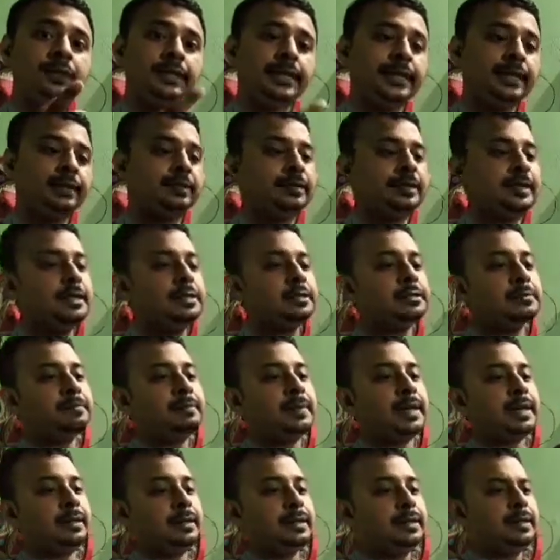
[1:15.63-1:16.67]
that this
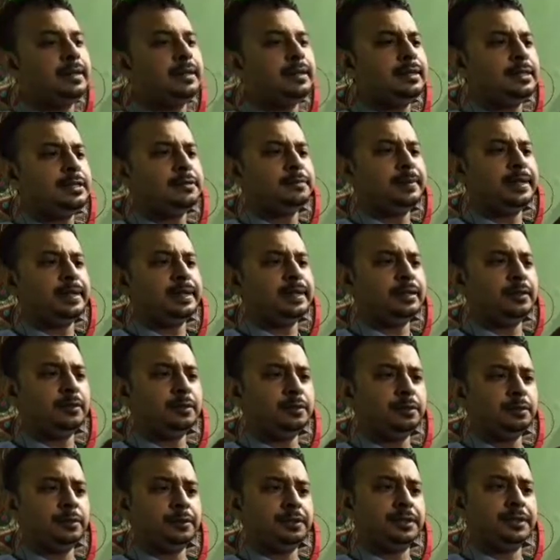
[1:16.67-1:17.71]
marker is very
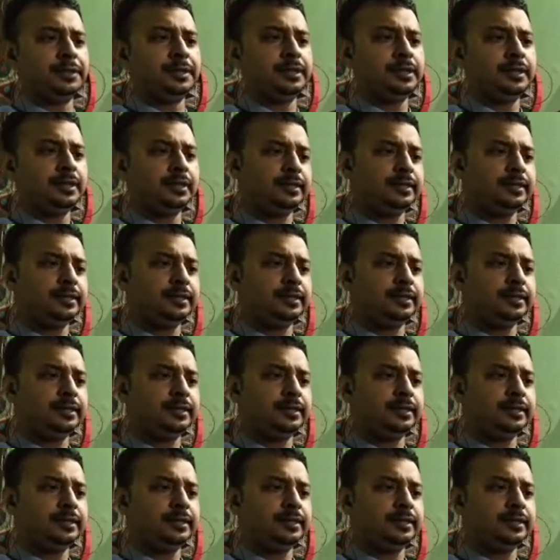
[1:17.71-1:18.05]
good,